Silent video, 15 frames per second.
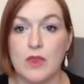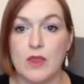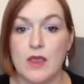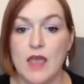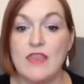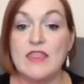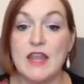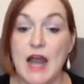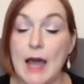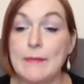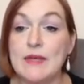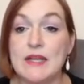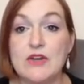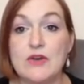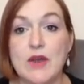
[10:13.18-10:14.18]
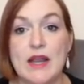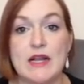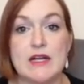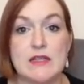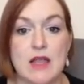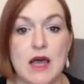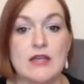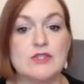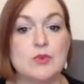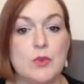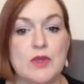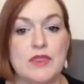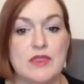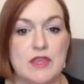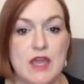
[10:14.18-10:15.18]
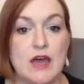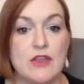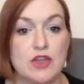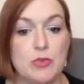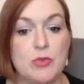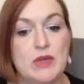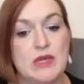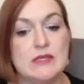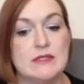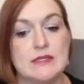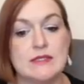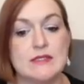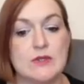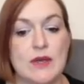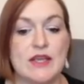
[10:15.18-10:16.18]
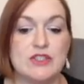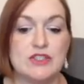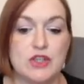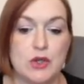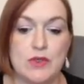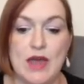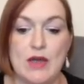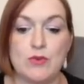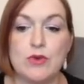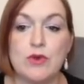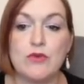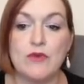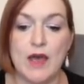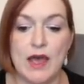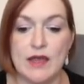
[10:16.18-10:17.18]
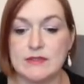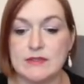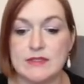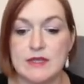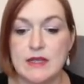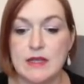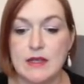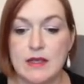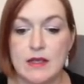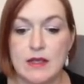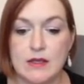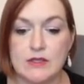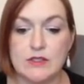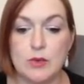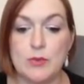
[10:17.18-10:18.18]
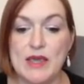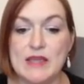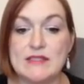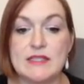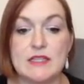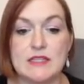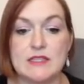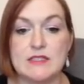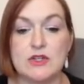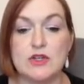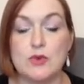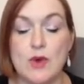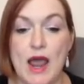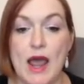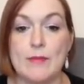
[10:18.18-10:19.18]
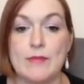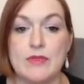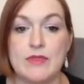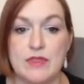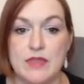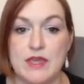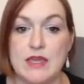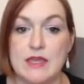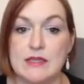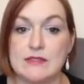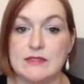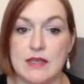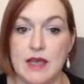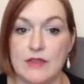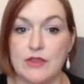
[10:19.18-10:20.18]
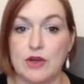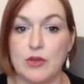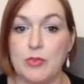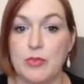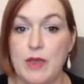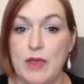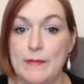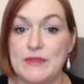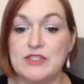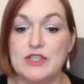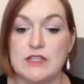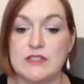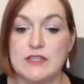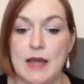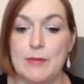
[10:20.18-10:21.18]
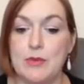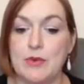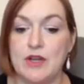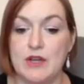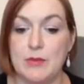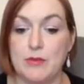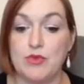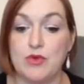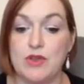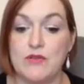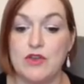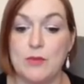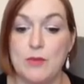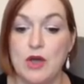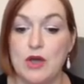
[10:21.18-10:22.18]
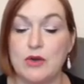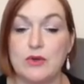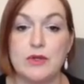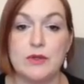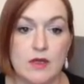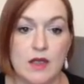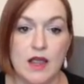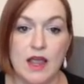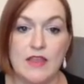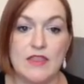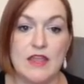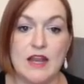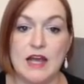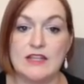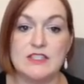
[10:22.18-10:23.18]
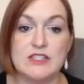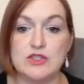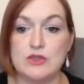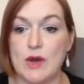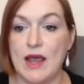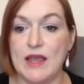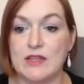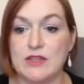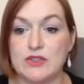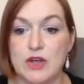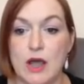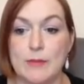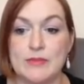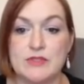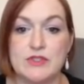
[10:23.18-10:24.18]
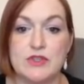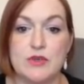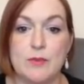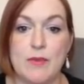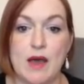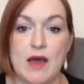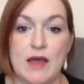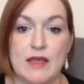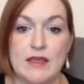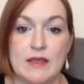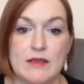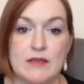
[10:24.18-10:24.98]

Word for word: and then I'm going to create a collage with the other pieces. So I can show you that real fast. So basically to grab these other images, I put it in preview mode and then I just drag and drop to my